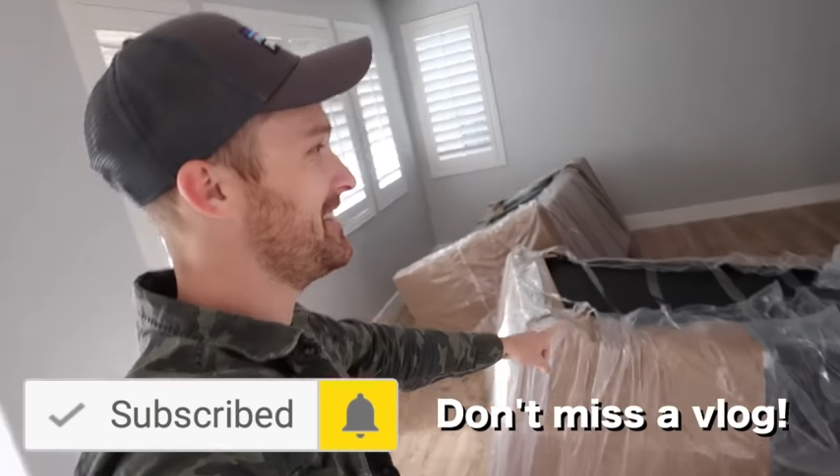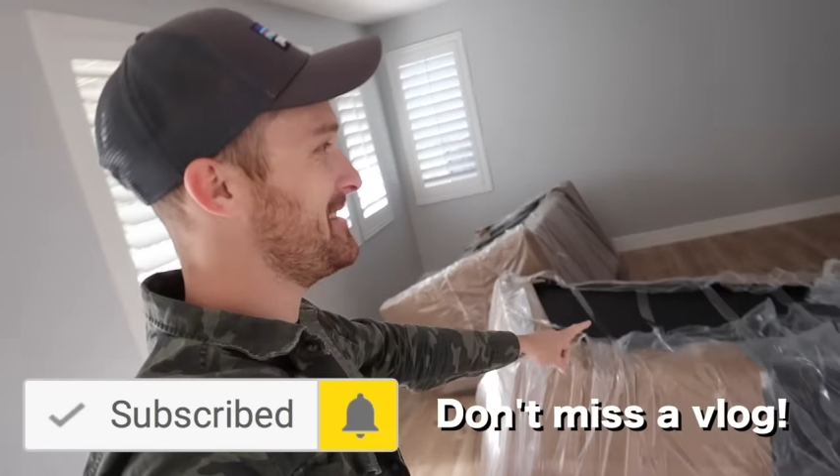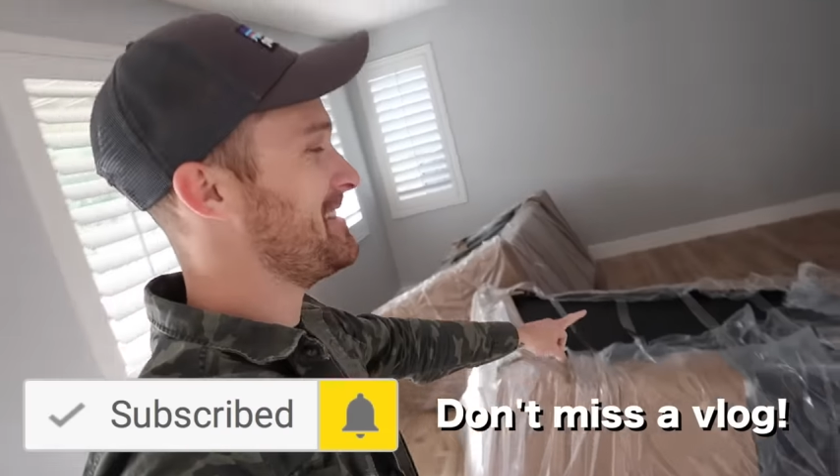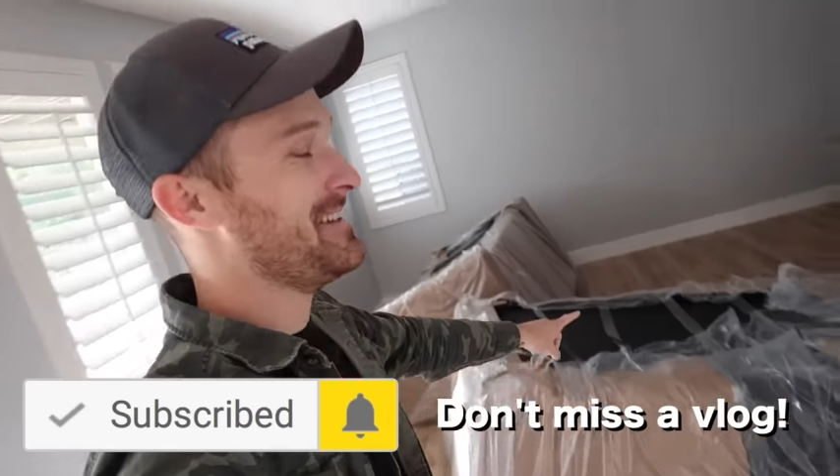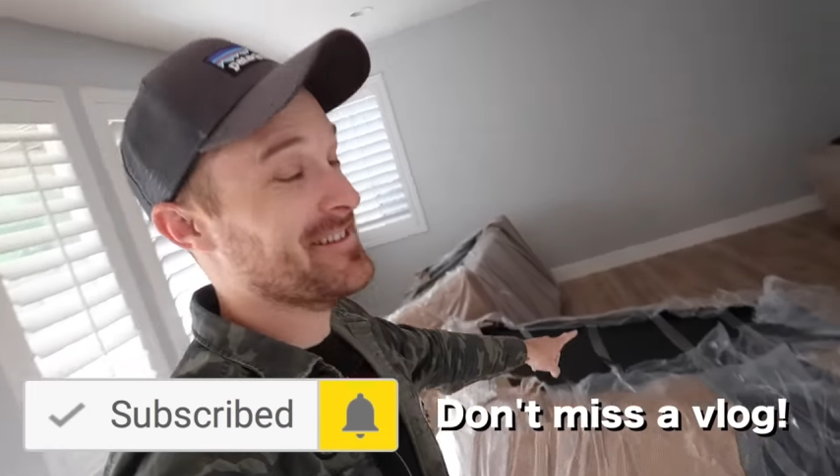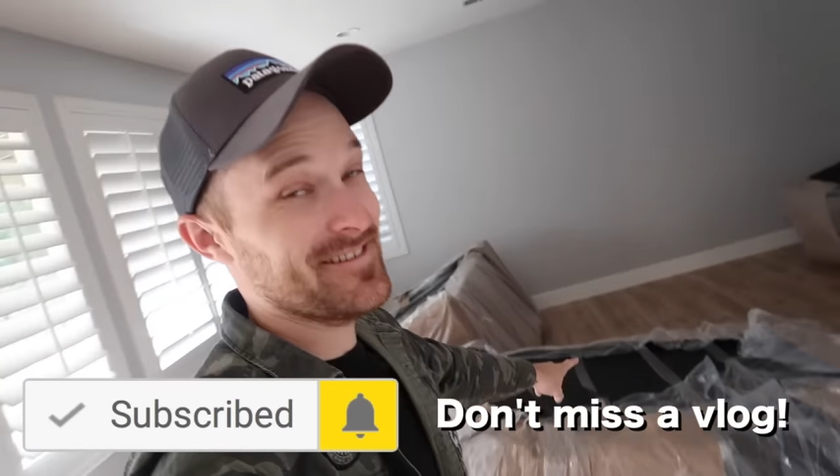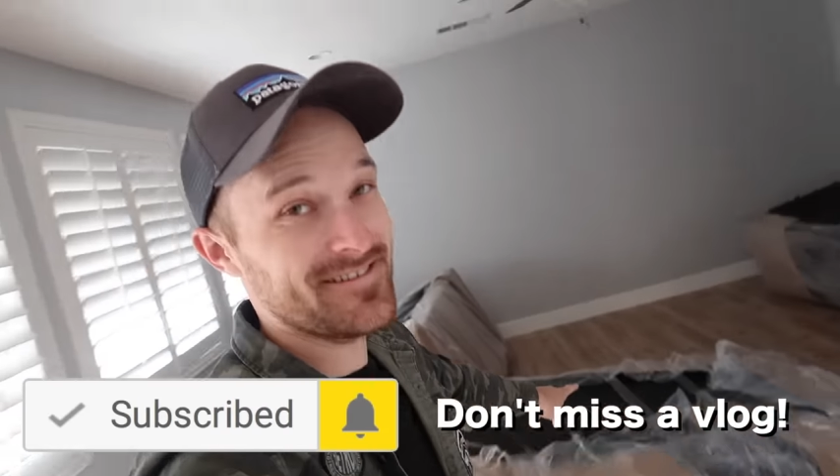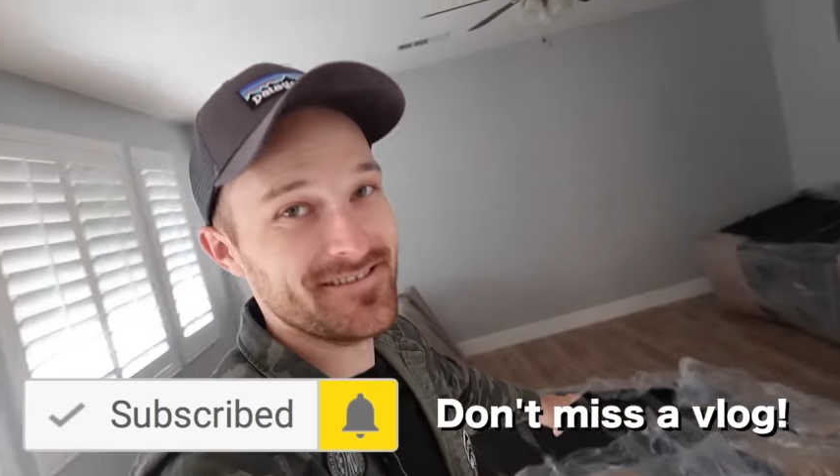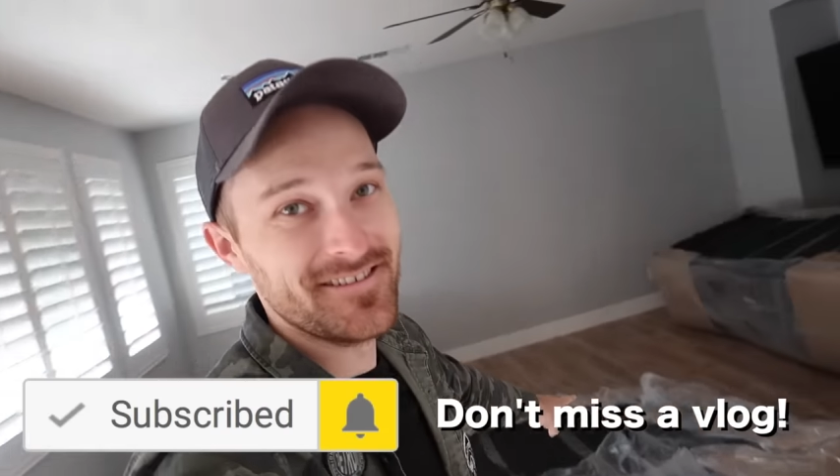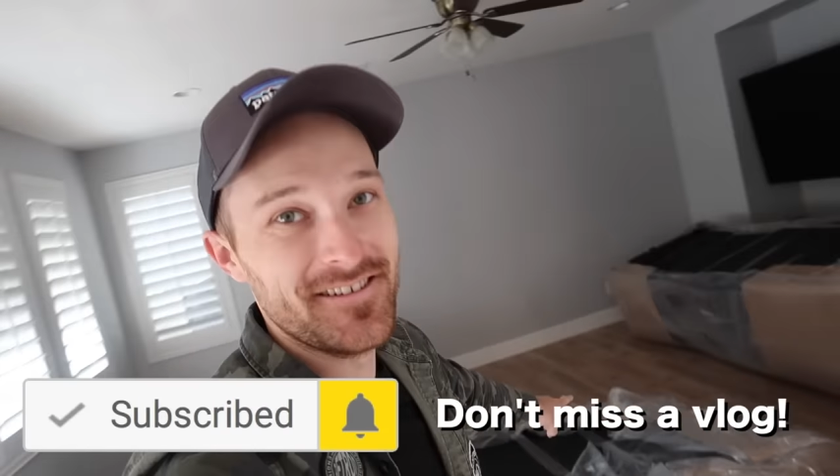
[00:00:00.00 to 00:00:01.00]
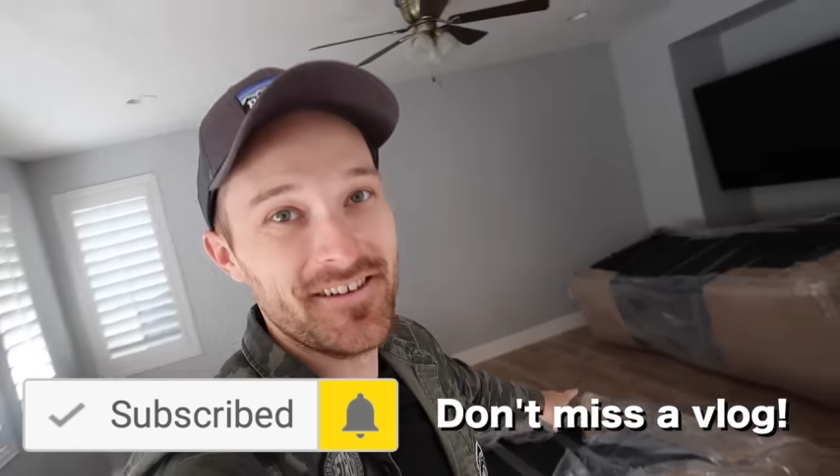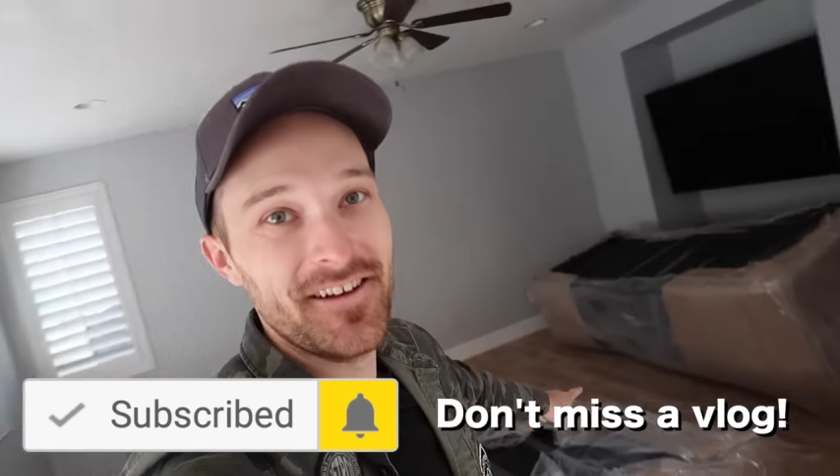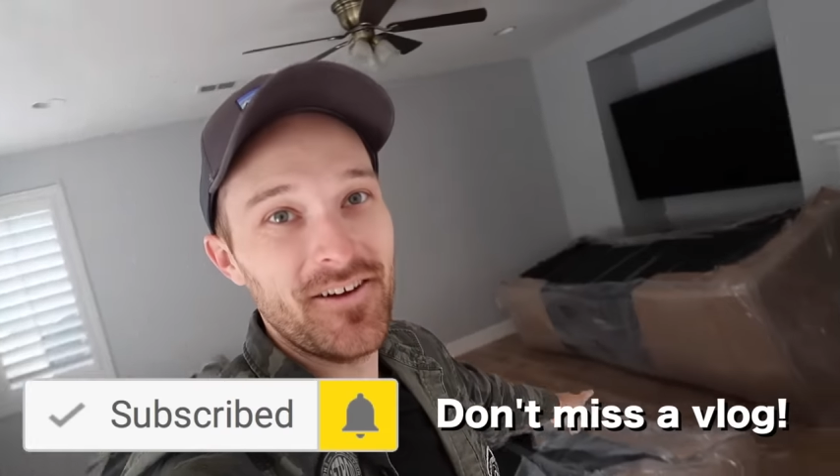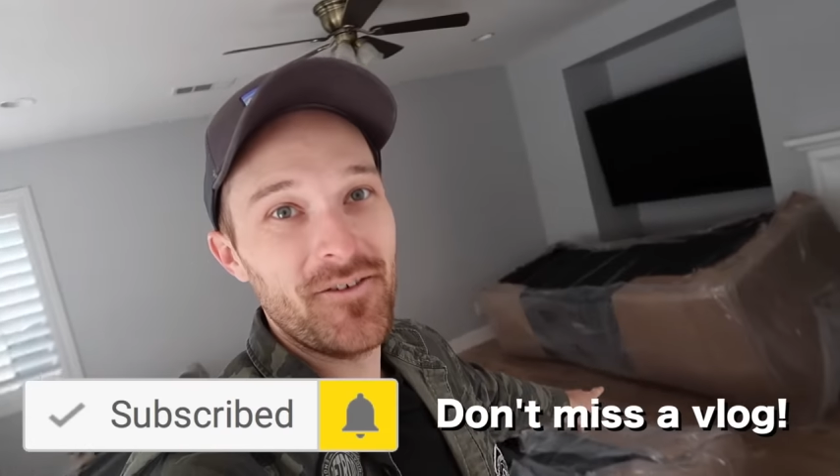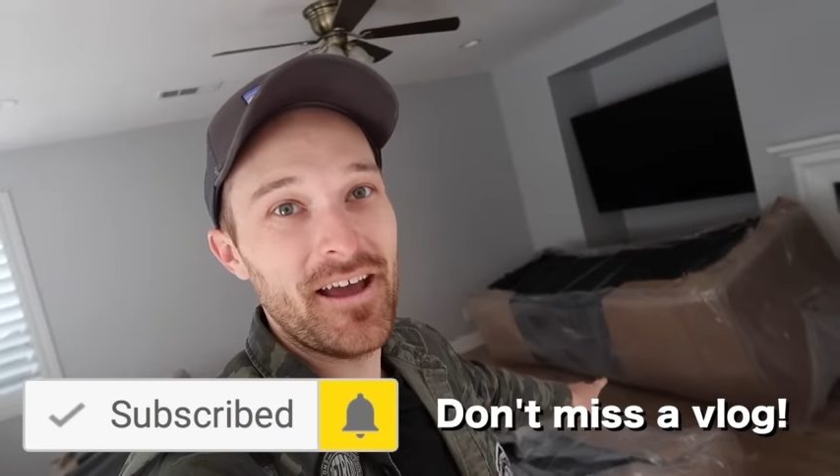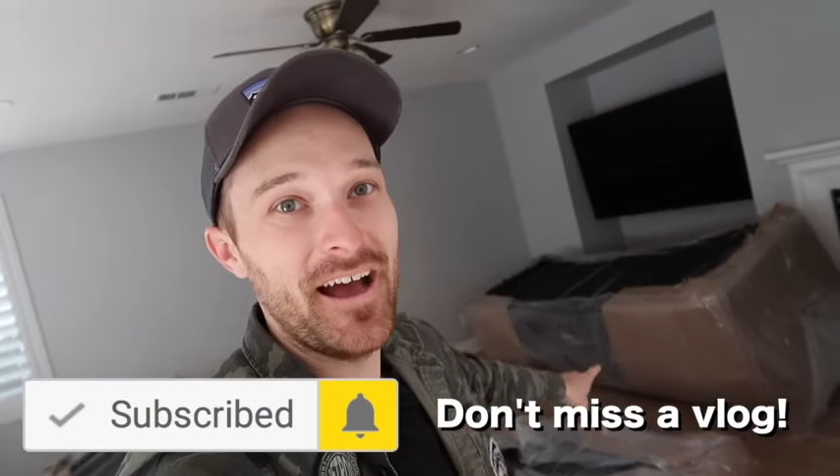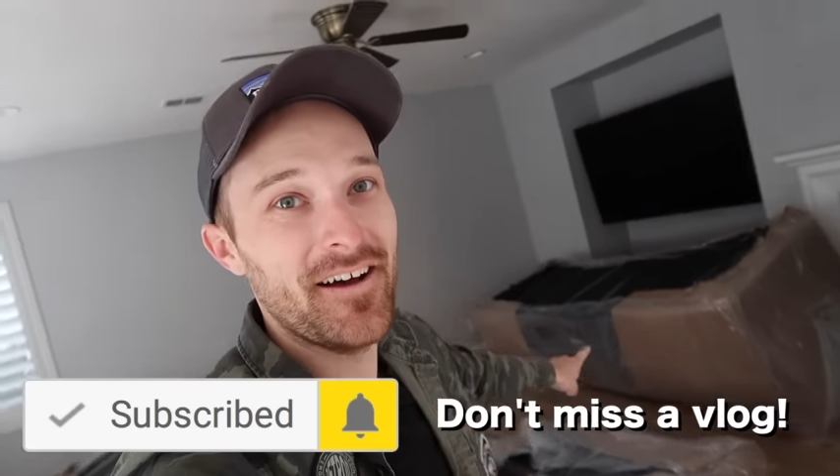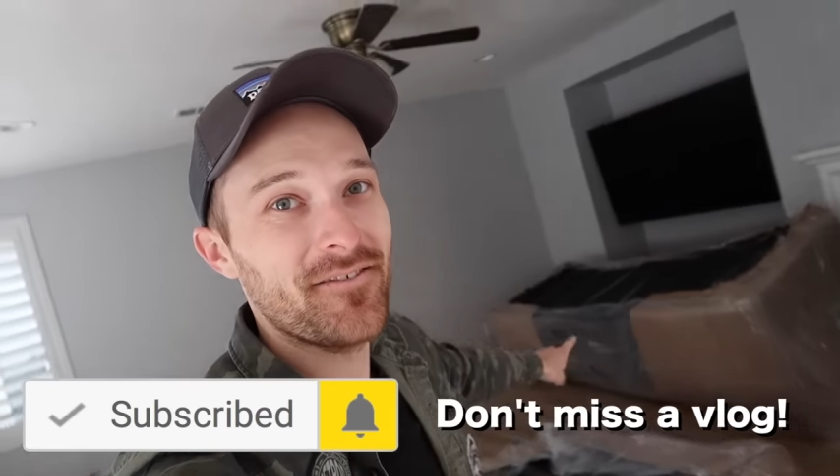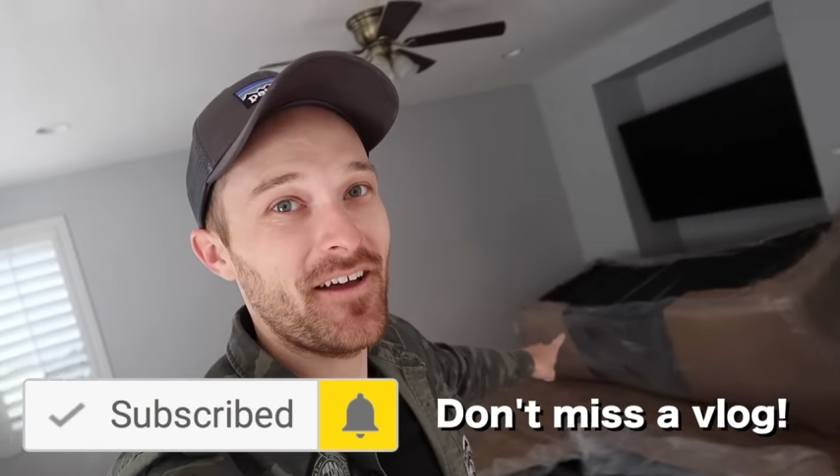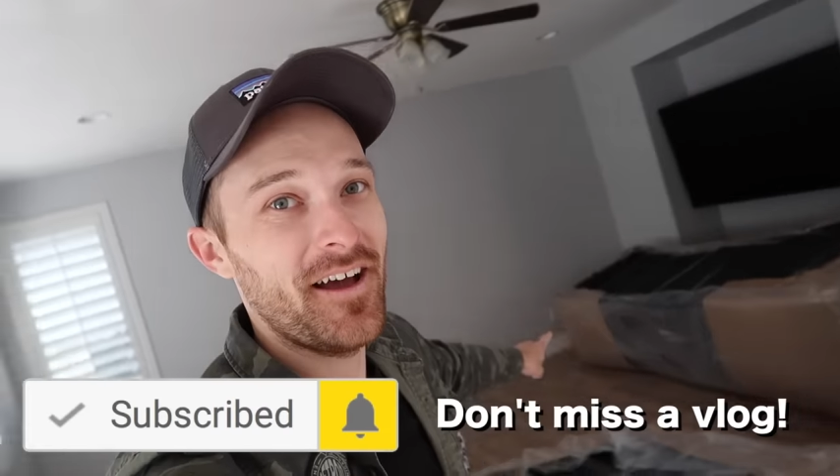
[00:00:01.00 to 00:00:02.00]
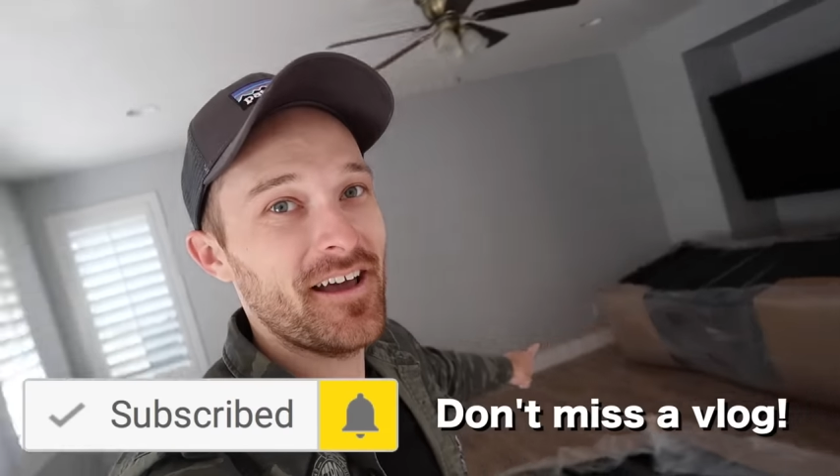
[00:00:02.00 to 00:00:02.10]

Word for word: is here. We have,